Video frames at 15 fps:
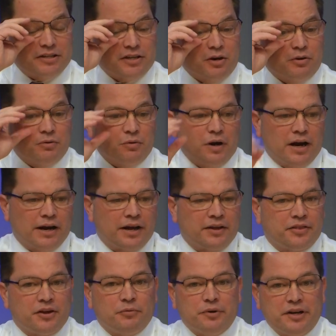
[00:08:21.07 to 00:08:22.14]
So I
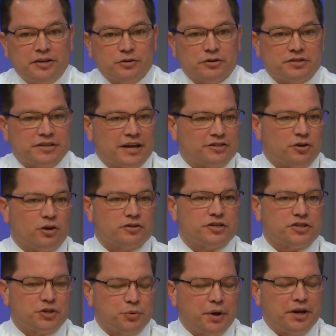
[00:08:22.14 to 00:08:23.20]
think we need to assess all
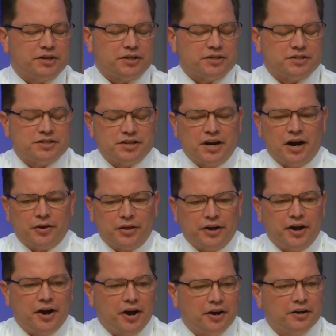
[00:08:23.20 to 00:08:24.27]
situations, see how they
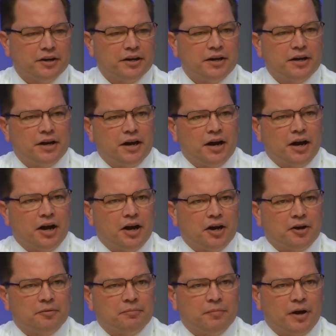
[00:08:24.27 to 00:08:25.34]
are.
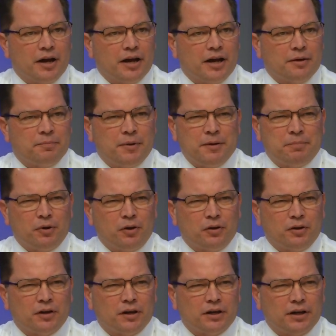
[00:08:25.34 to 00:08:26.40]

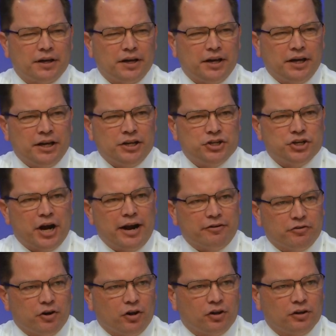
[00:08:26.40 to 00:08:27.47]
People in
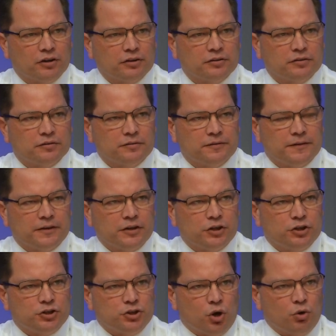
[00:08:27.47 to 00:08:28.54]
general
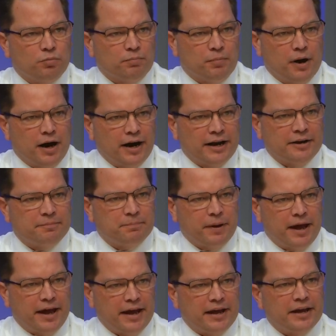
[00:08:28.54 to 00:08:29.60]
don't mind
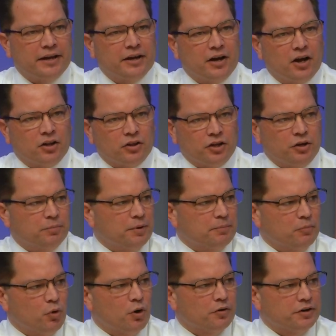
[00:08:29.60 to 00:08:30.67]
paying a little bit
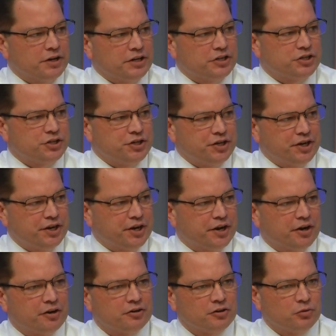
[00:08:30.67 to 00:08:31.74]
more each
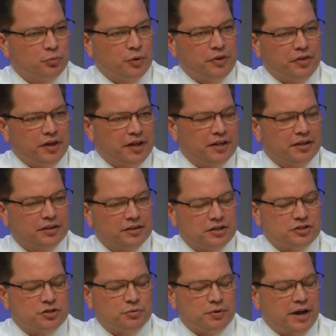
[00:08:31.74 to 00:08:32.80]
year within the
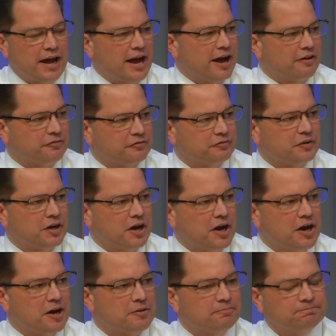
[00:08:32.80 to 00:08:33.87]

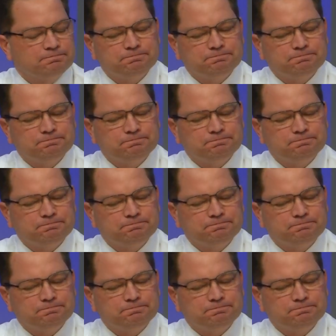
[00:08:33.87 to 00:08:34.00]
2.5%.